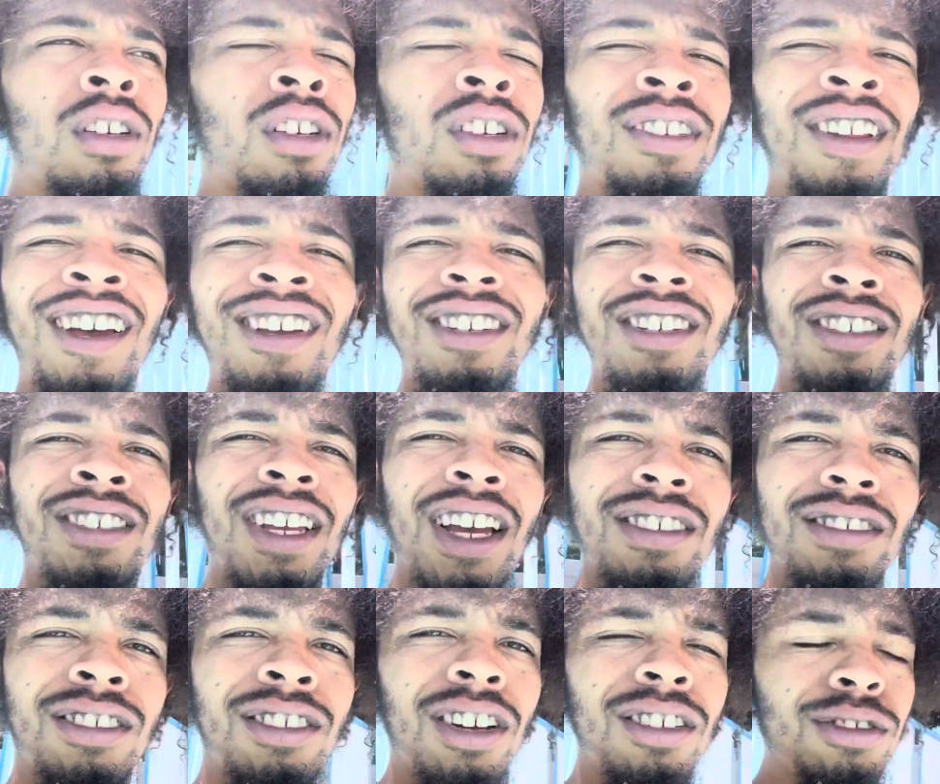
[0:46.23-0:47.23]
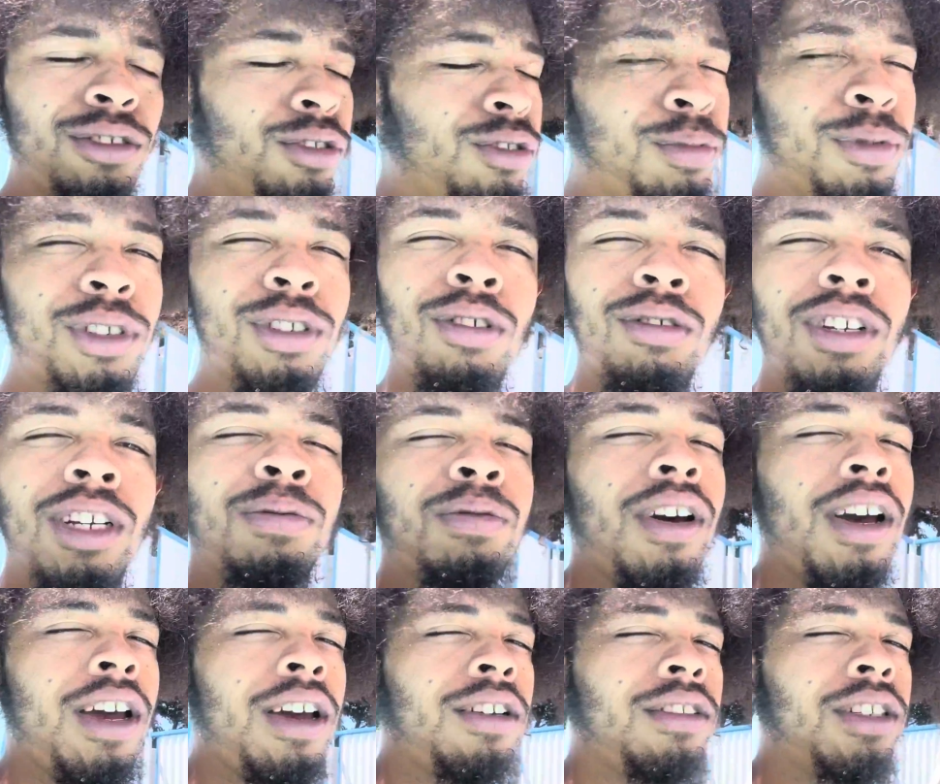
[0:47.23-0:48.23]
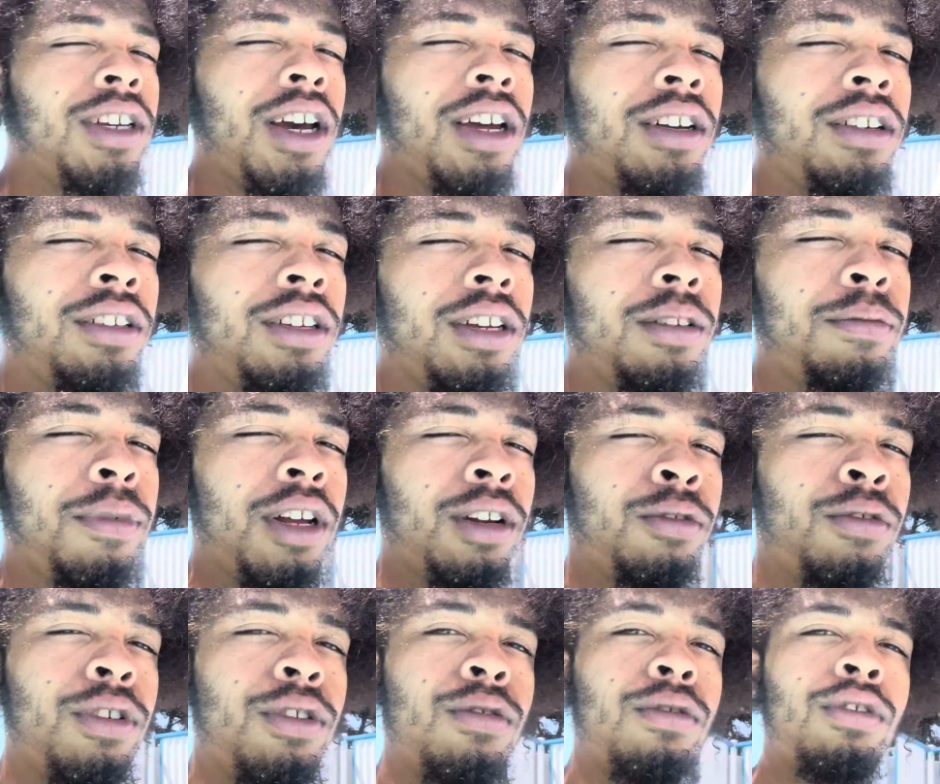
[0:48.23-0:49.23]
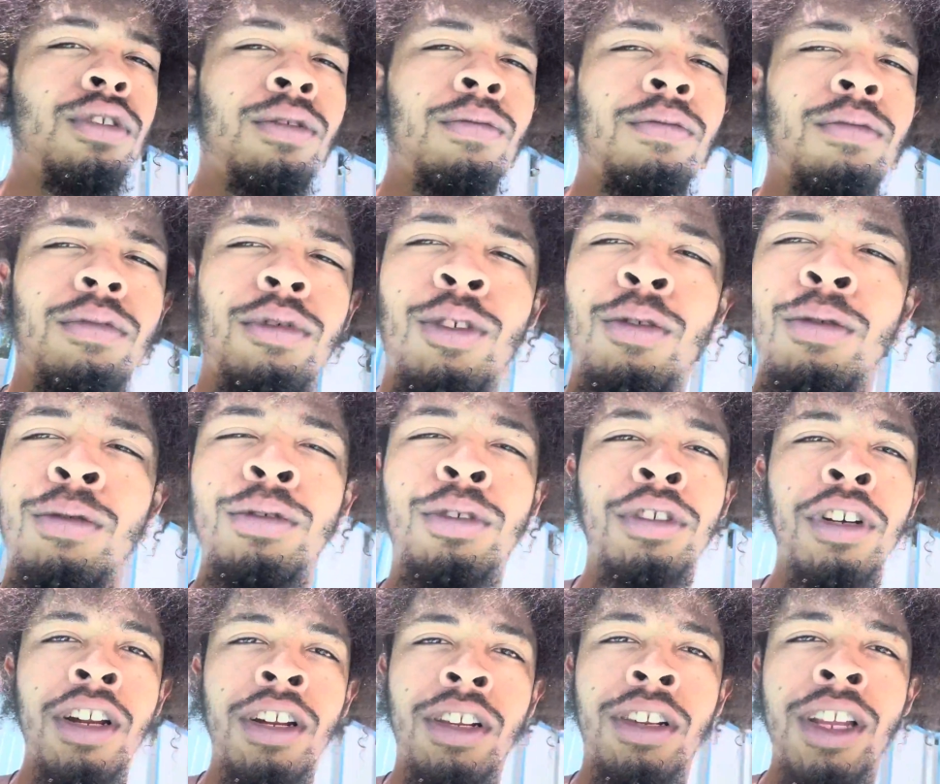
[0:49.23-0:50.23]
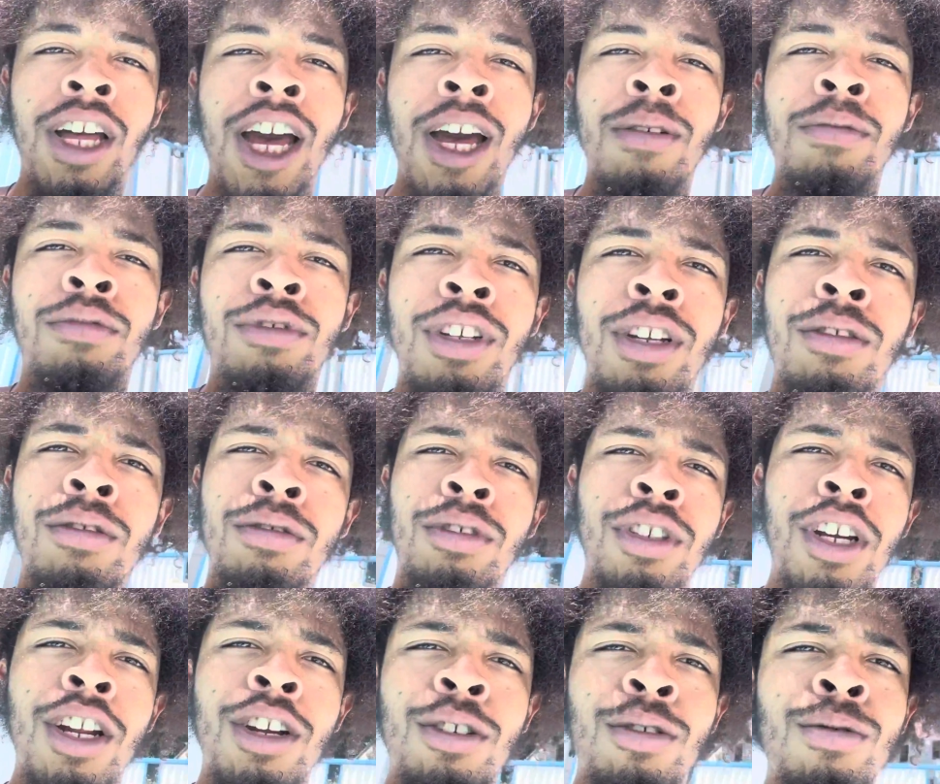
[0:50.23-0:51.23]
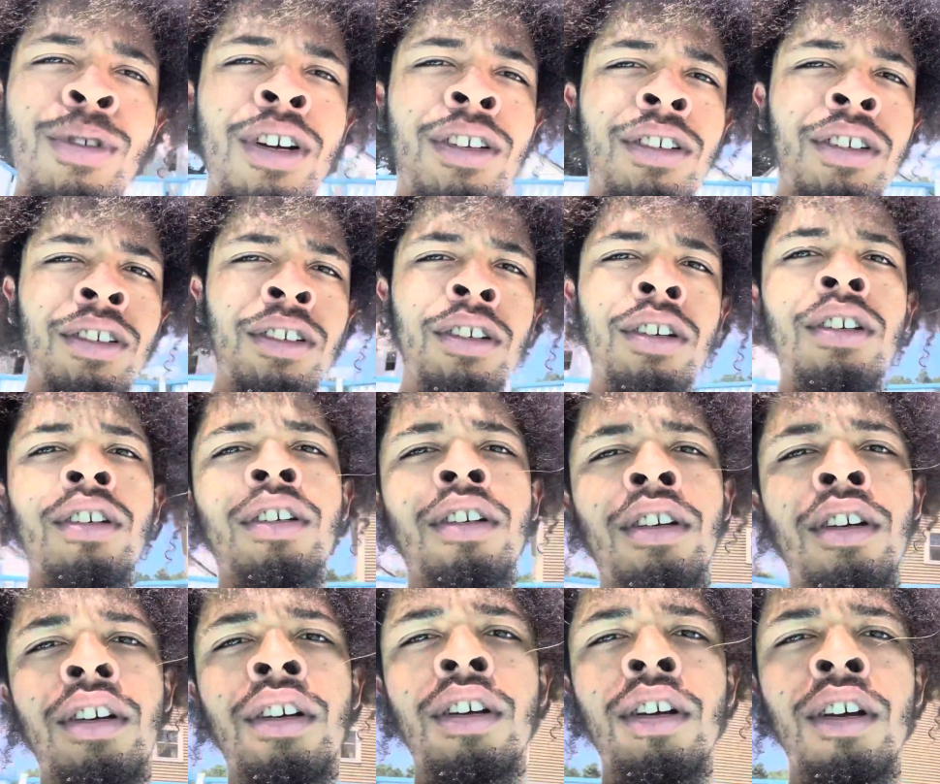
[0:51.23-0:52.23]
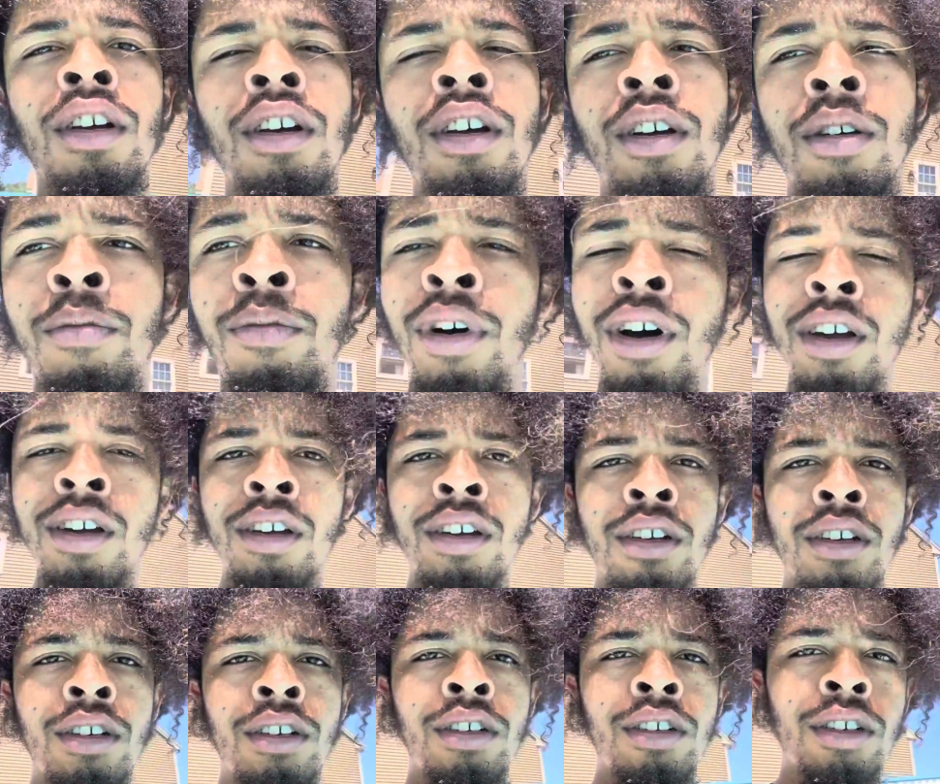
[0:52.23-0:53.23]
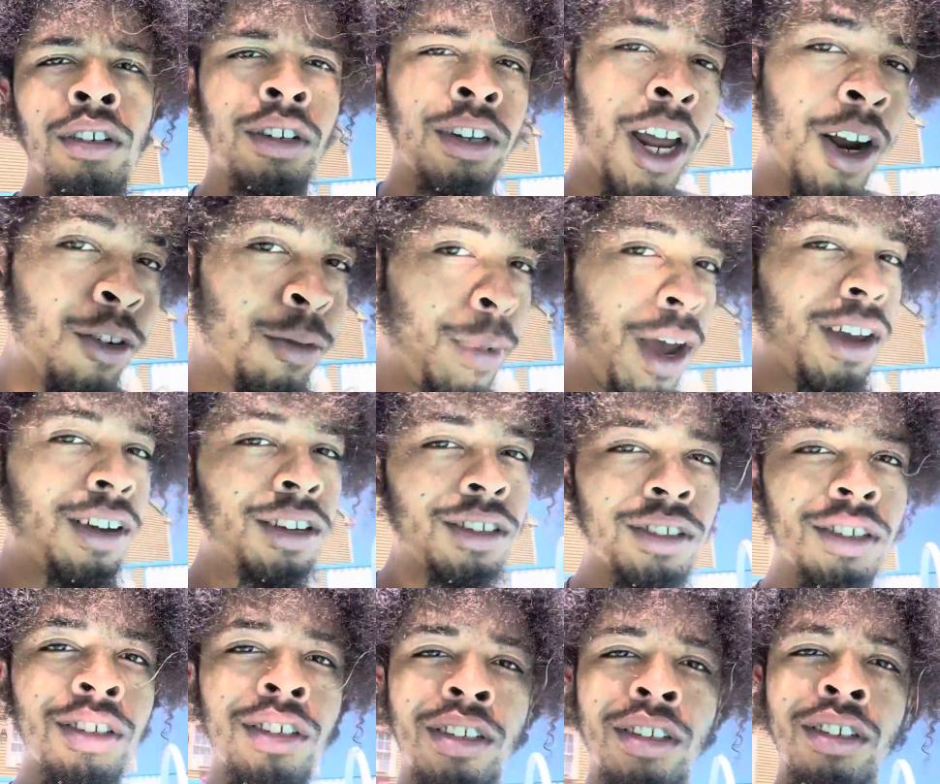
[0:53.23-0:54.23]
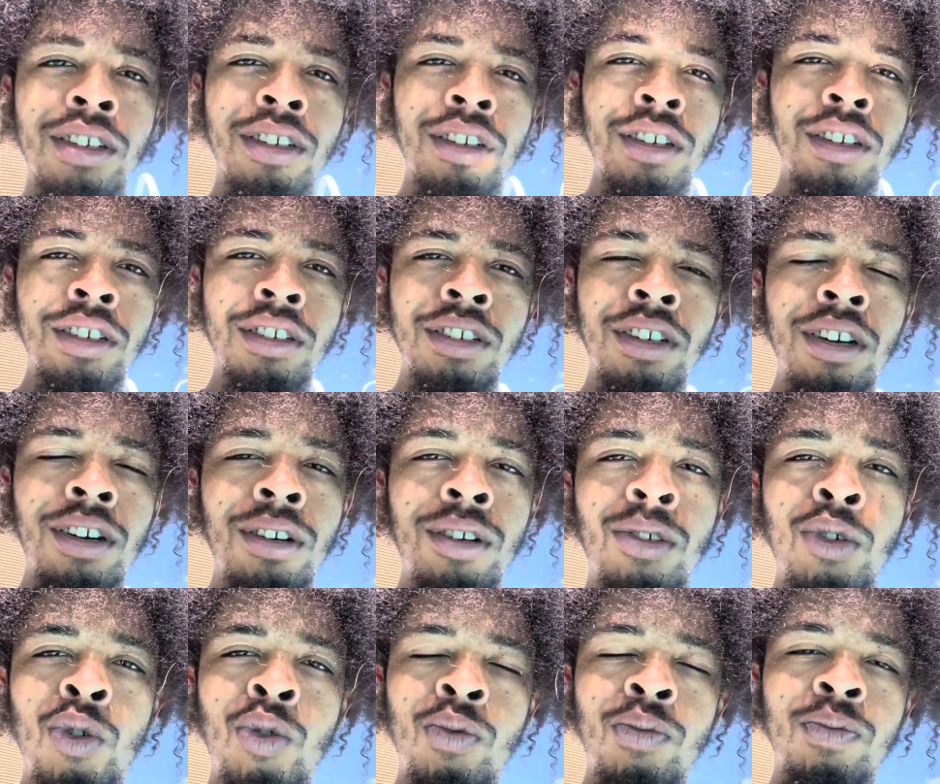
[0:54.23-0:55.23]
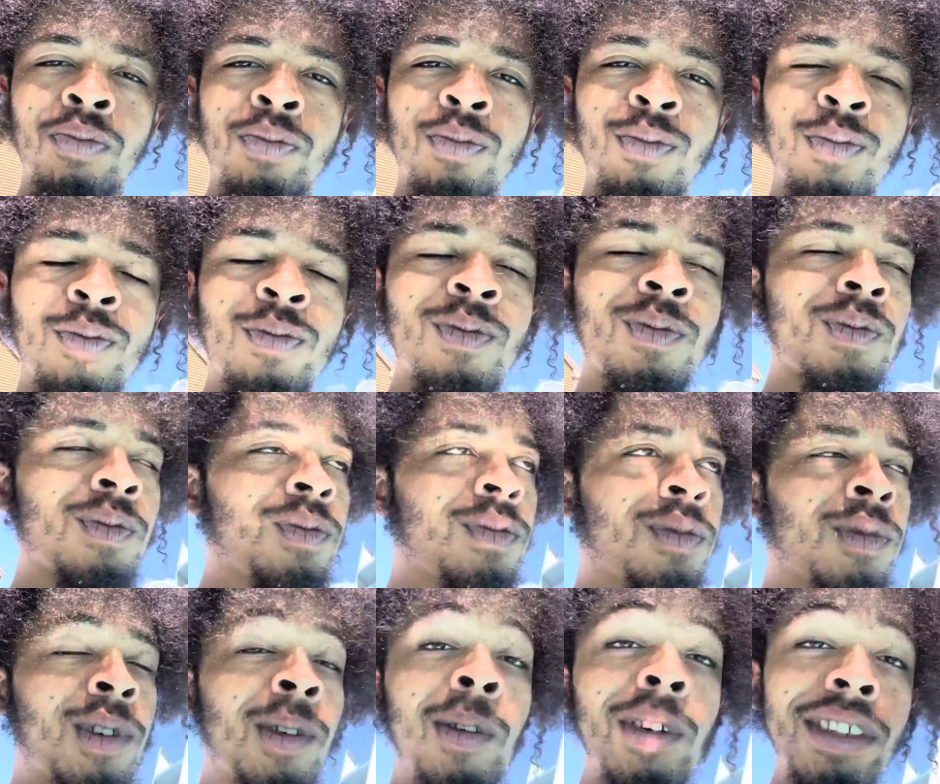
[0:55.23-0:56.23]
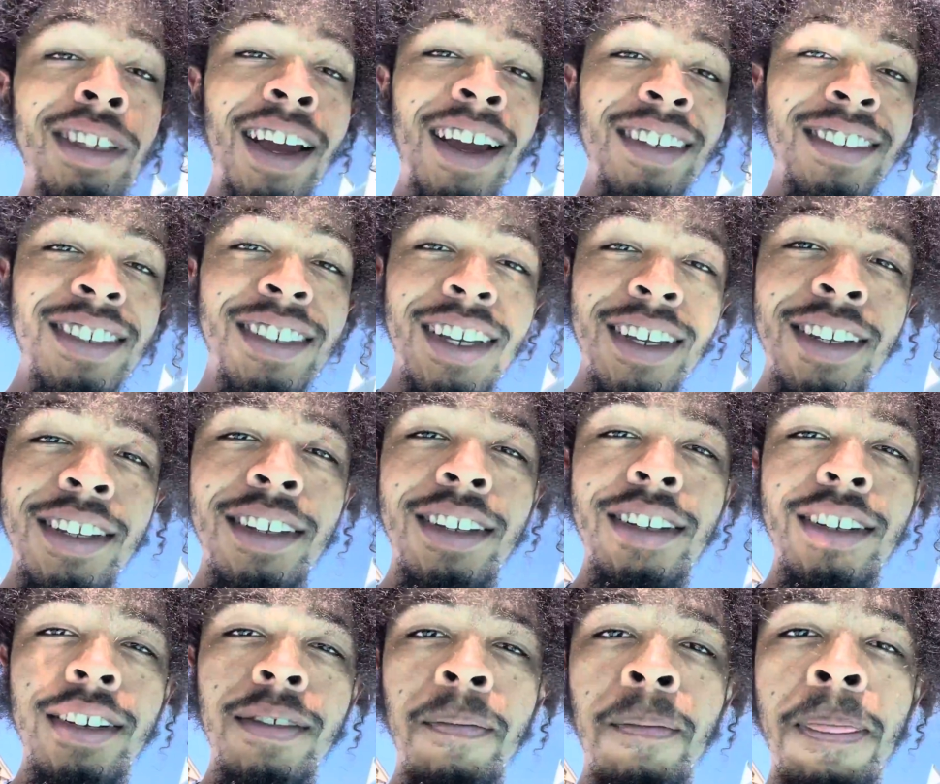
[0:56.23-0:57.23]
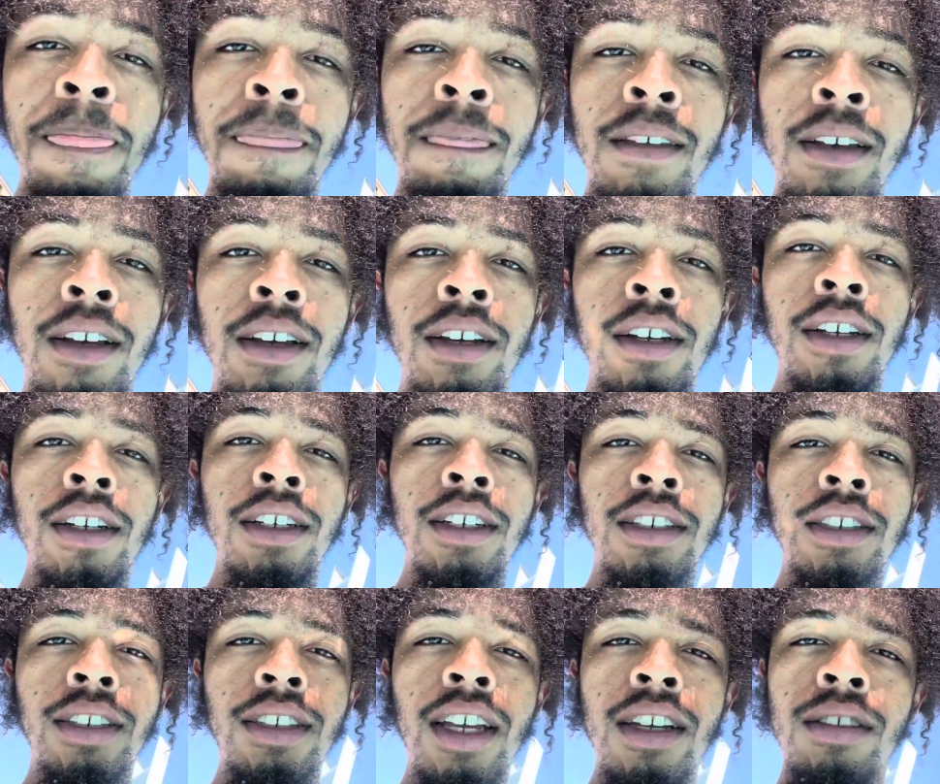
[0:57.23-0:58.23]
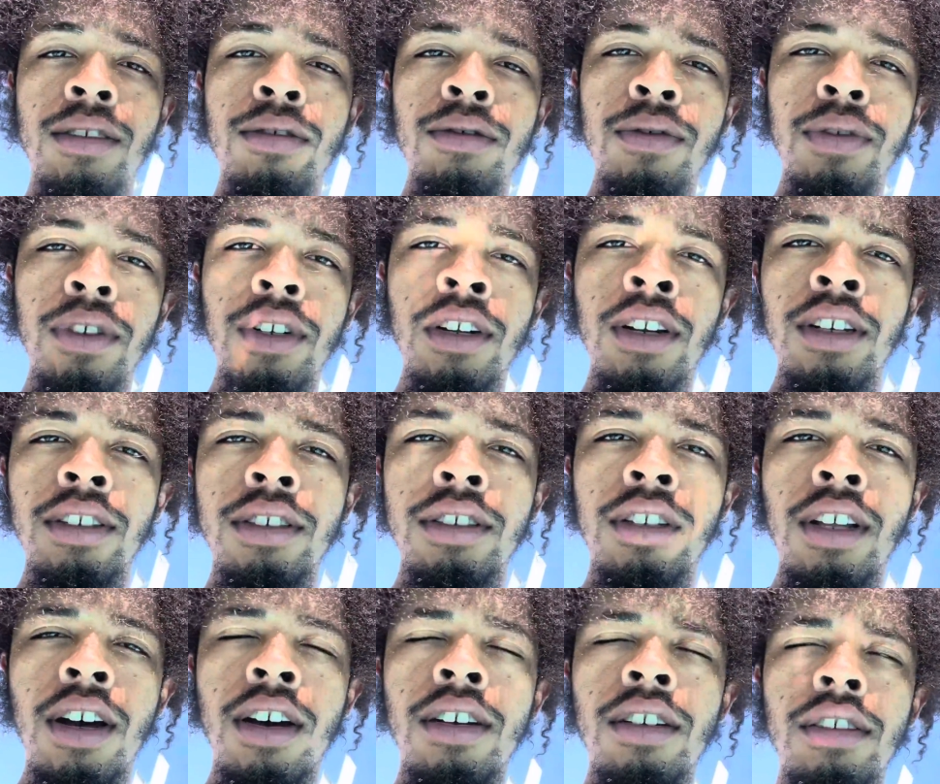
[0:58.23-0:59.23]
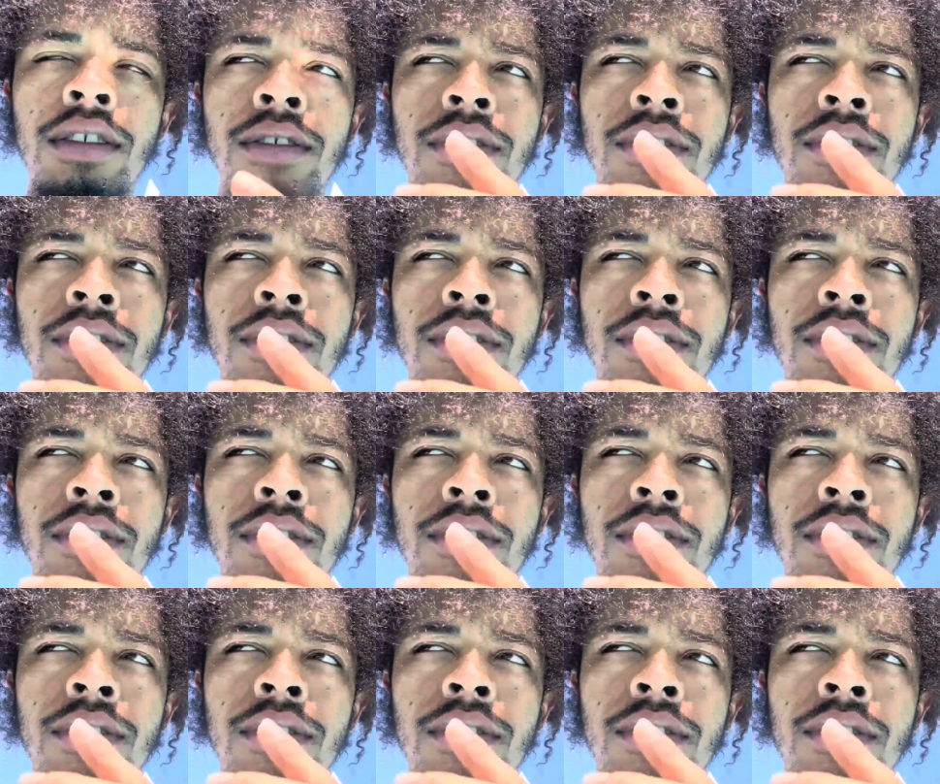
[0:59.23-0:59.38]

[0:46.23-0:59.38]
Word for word: that because that truth be told that's why i was kind of like about to quit youtube no one was trying to collab no one was trying to do nothing but now we're back into this so with that said stay tuned for the next slide